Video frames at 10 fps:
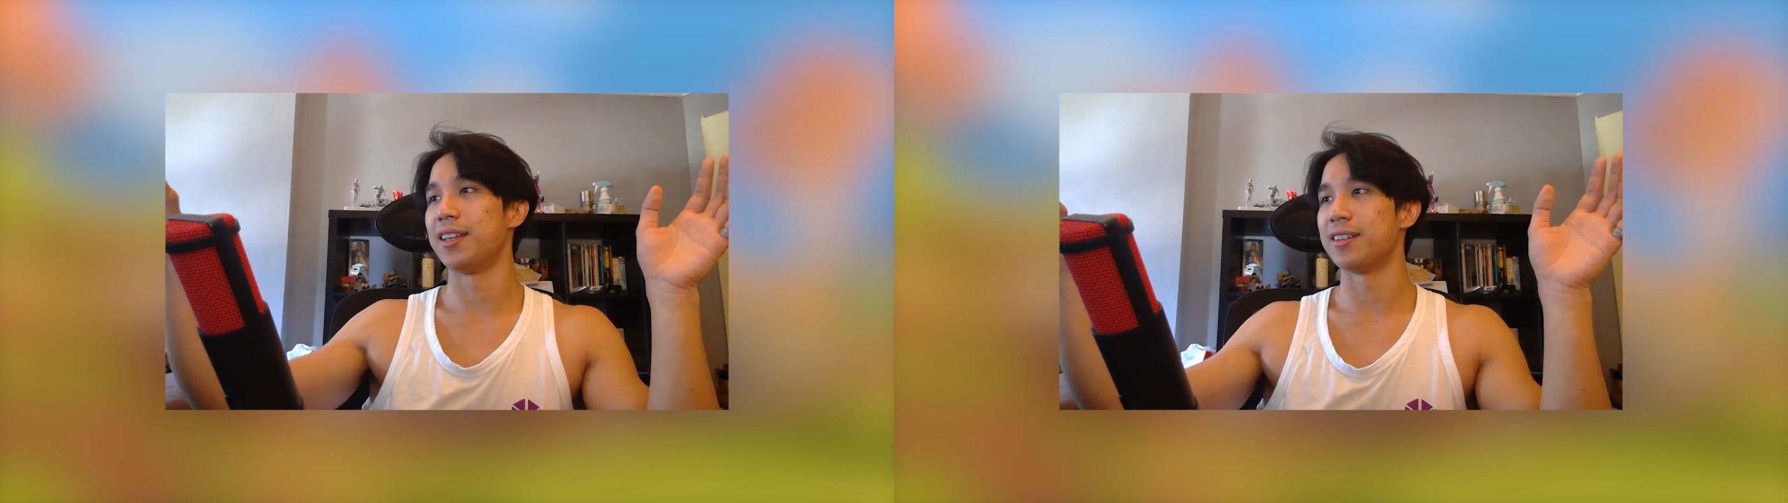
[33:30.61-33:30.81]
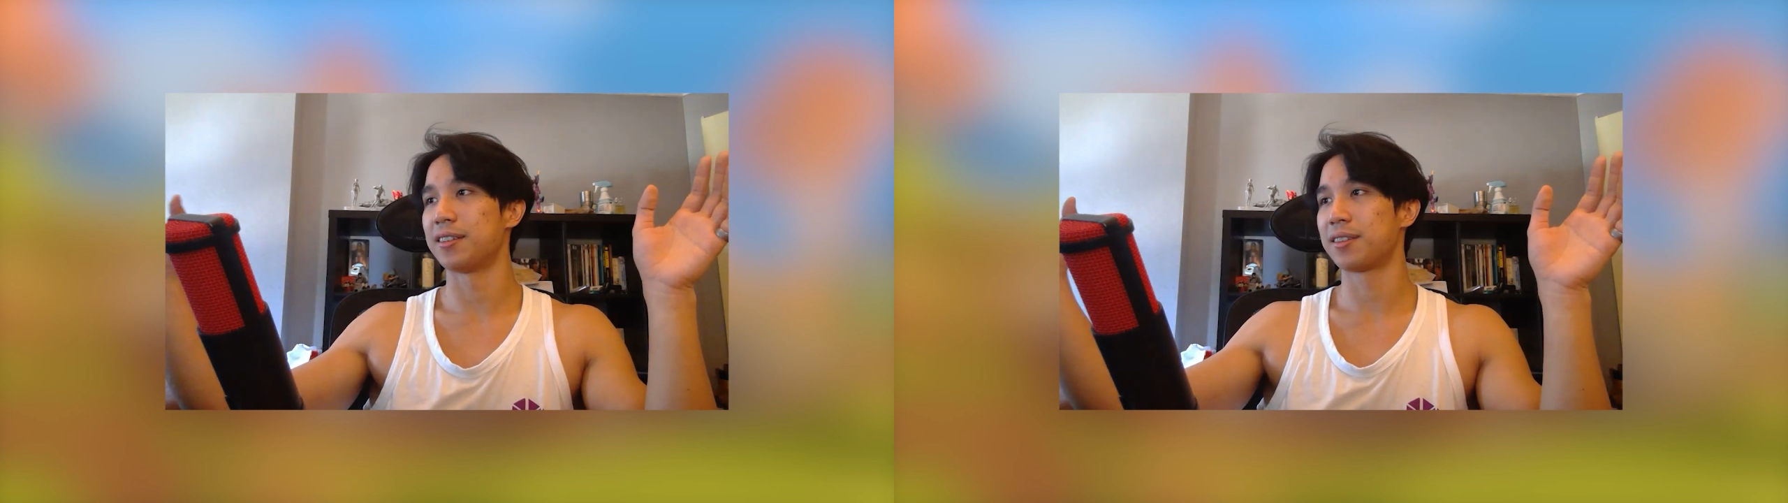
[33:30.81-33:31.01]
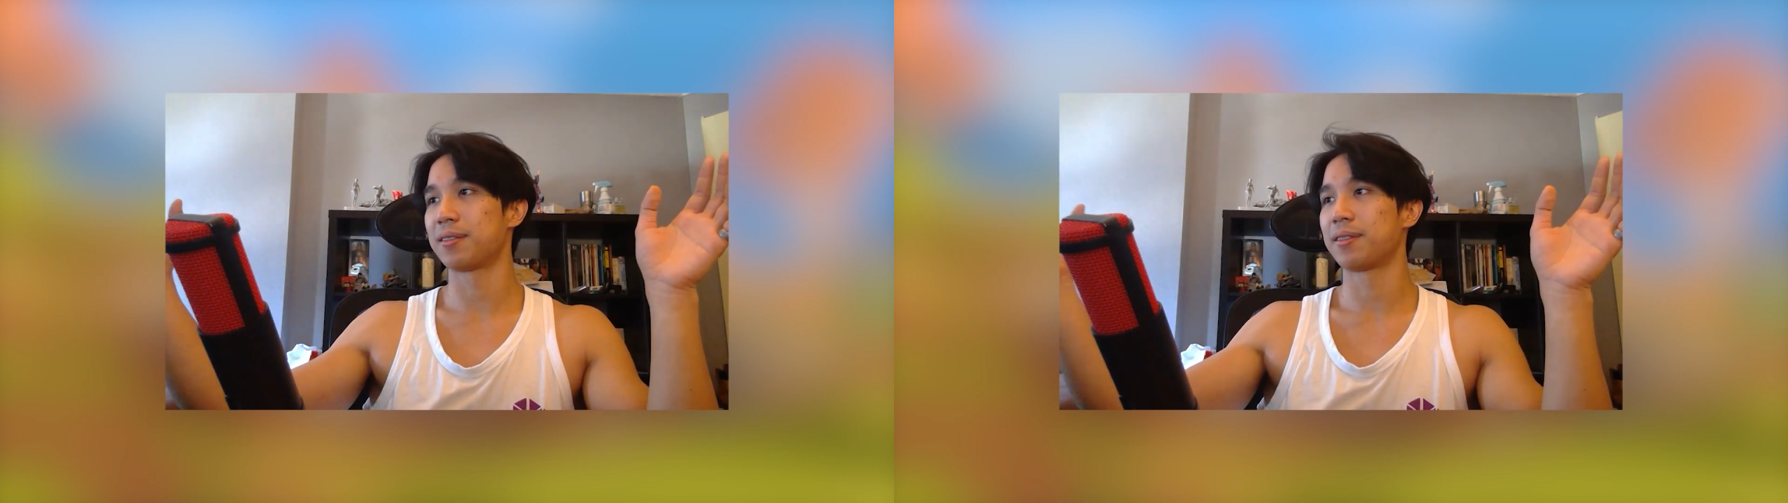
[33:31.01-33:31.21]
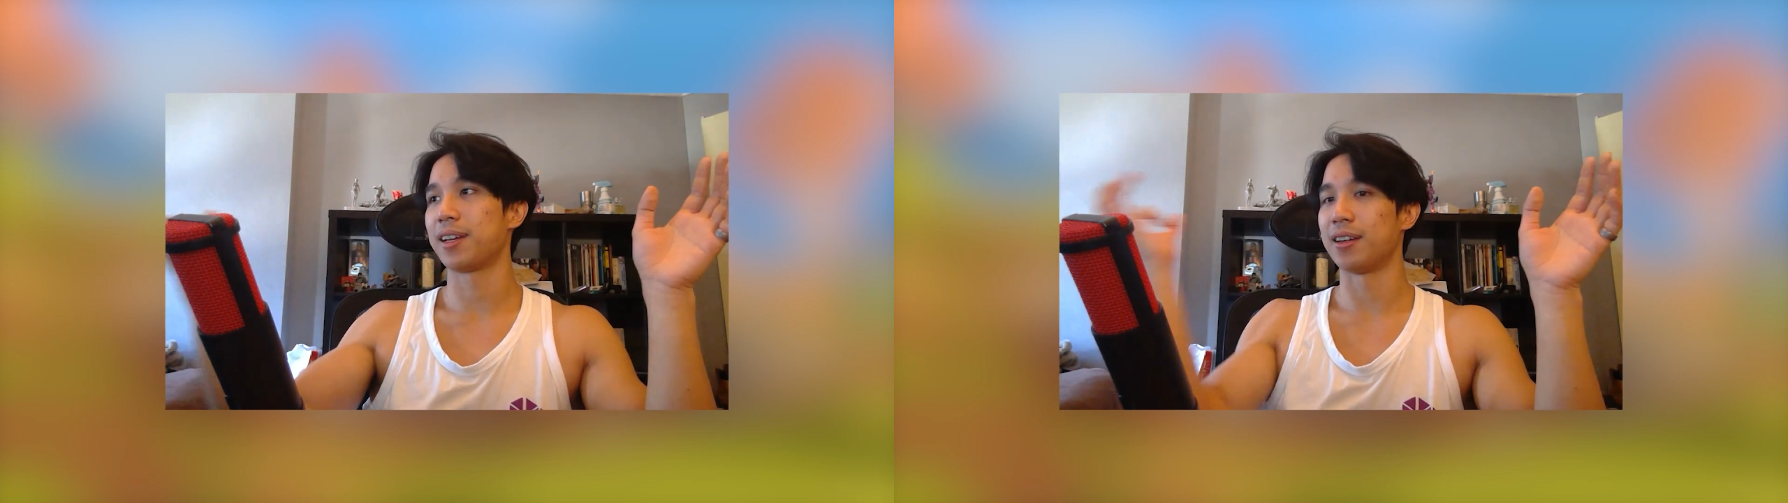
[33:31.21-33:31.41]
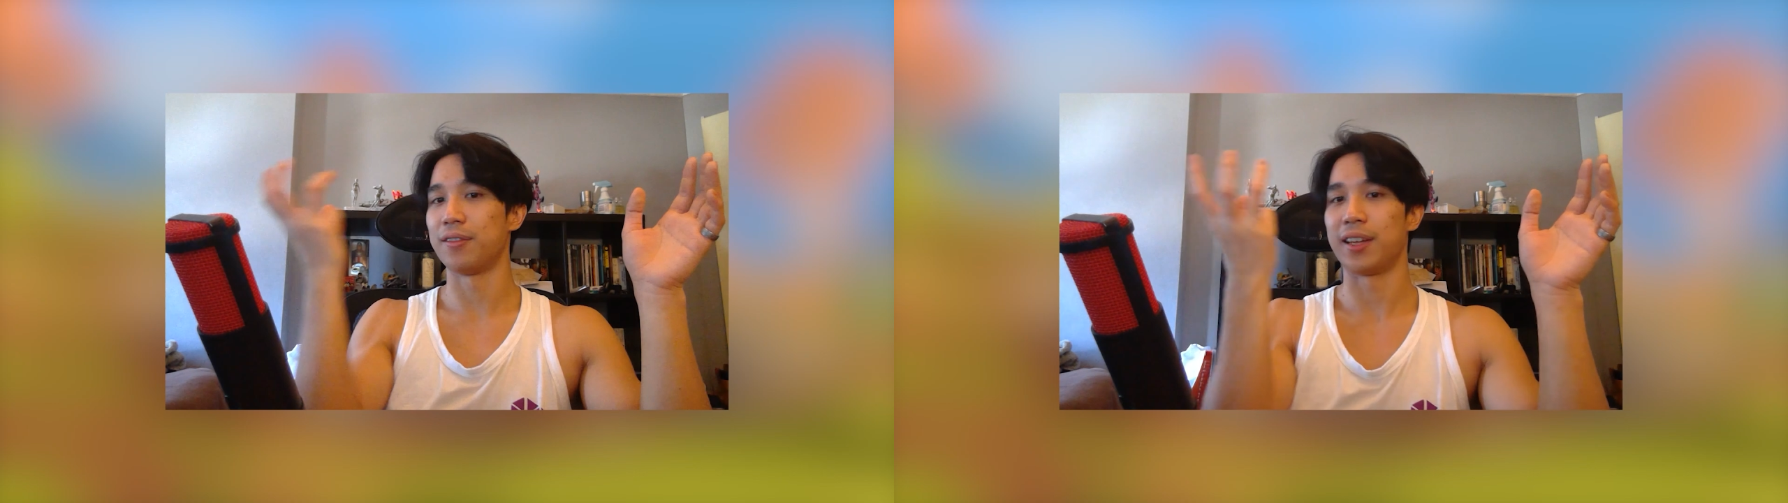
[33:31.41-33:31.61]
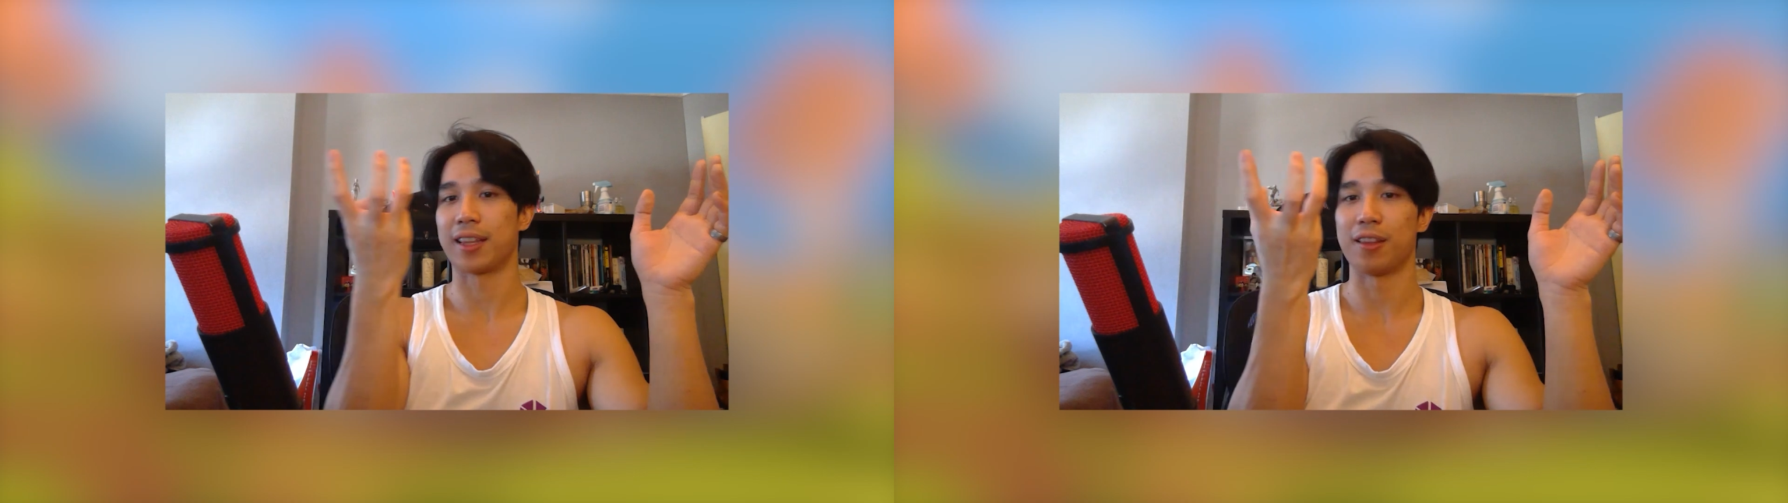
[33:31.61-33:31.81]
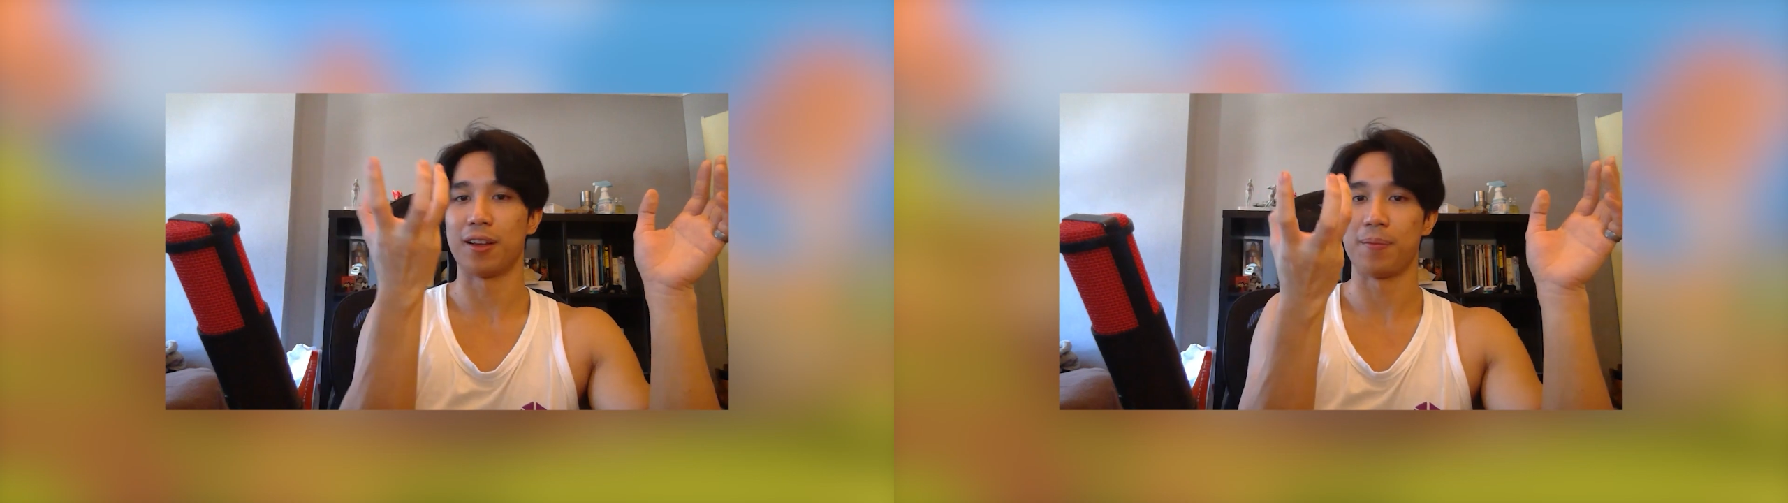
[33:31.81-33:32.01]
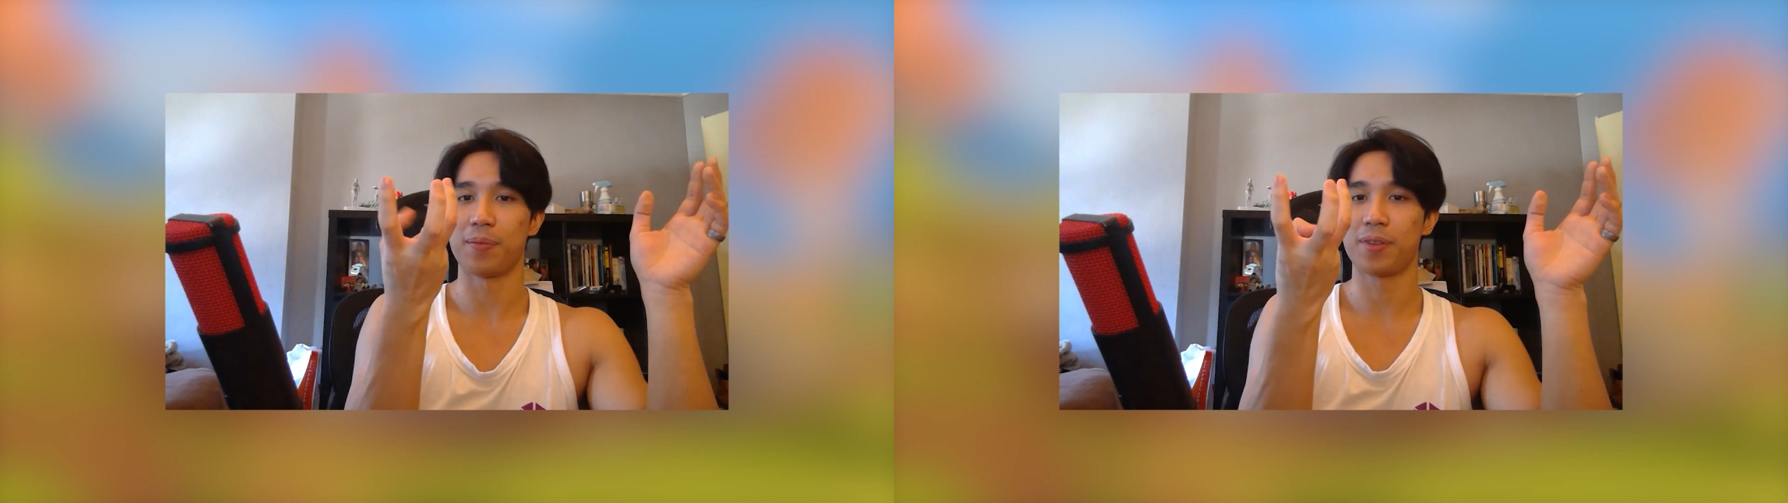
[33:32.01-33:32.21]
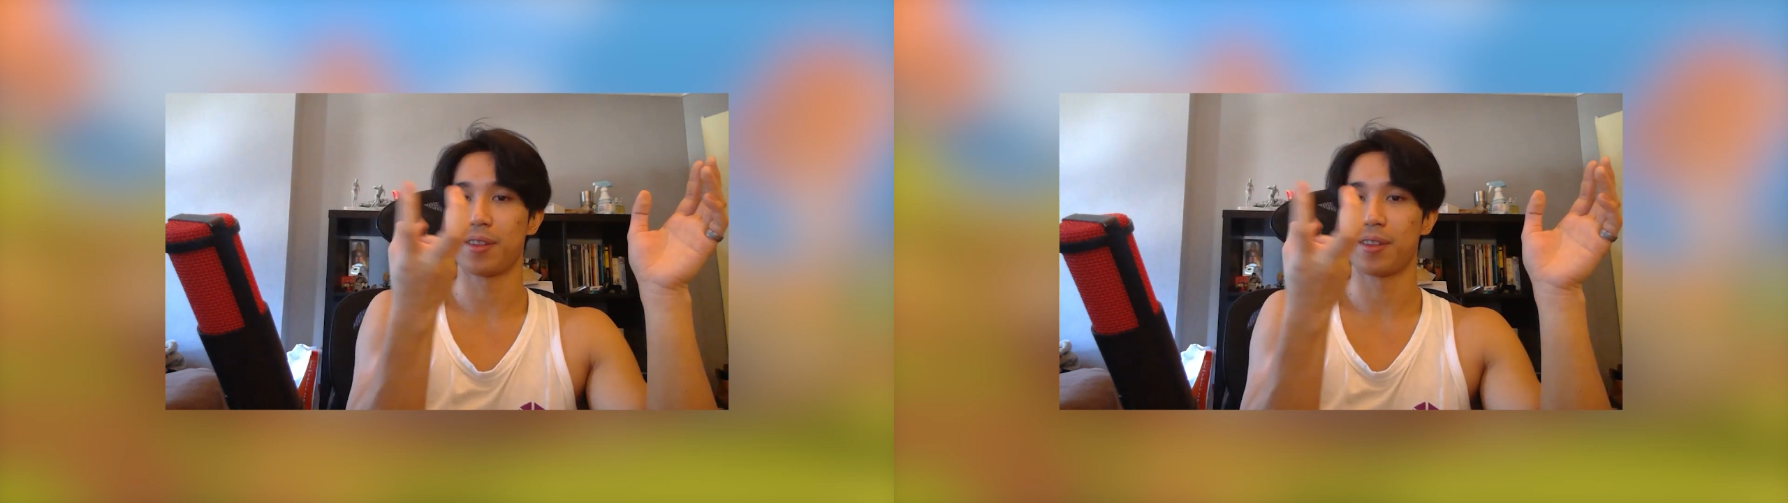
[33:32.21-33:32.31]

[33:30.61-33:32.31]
there's kind of like the